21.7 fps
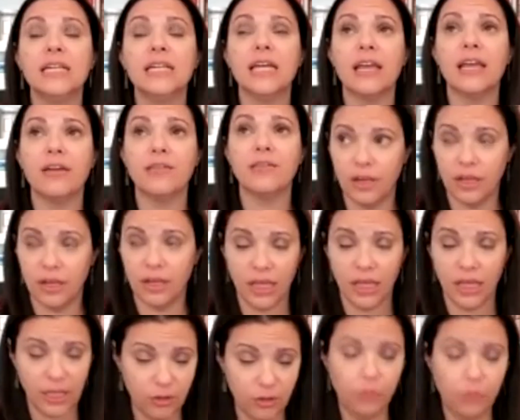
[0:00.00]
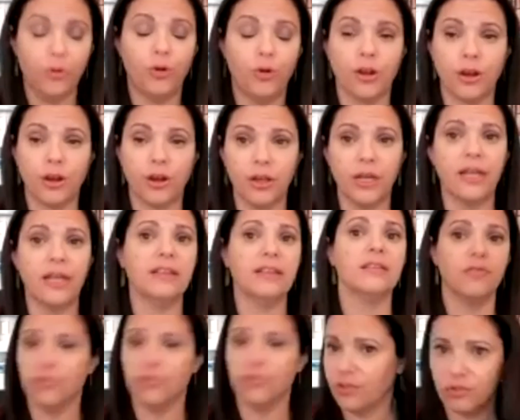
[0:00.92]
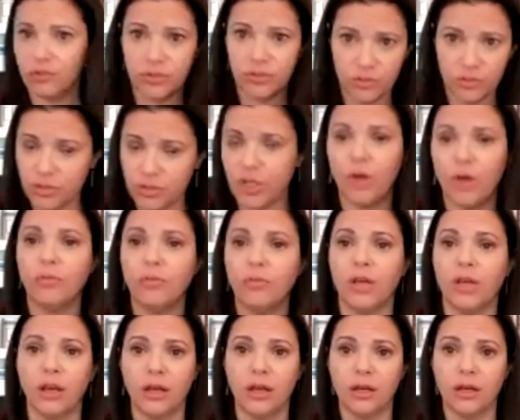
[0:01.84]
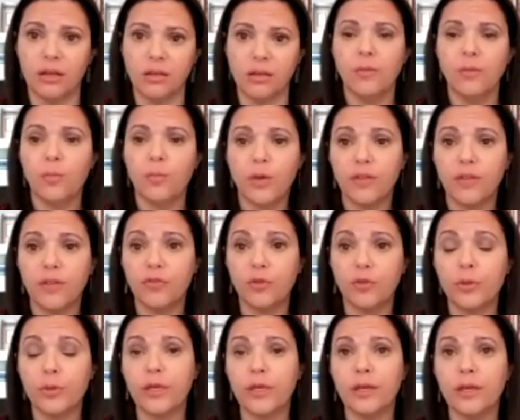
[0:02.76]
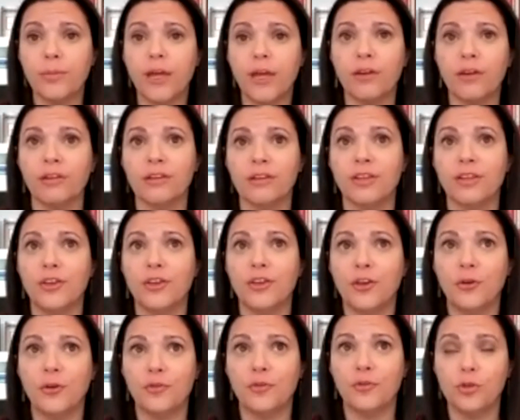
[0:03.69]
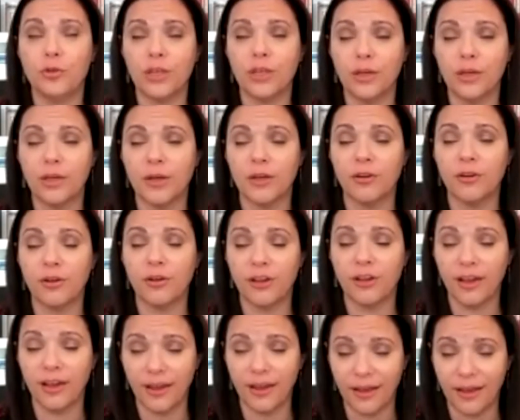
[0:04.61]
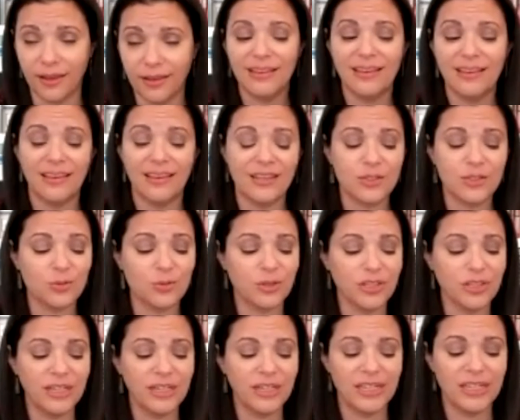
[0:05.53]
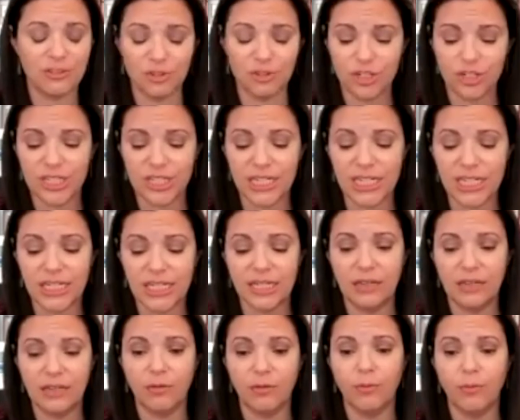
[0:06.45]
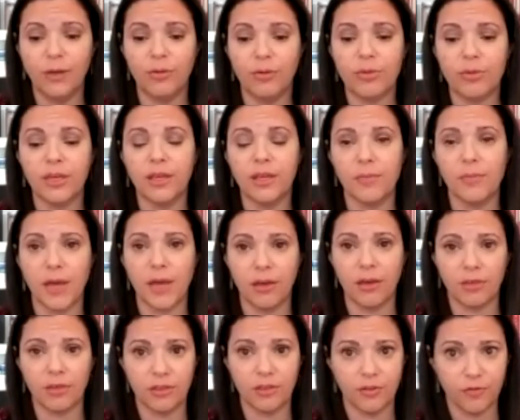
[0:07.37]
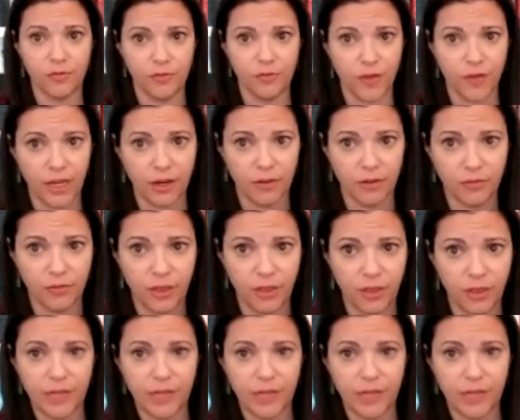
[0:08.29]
have ignored our gut for so long. But if you think about, your gut, it's really interesting when you think about the fight or flight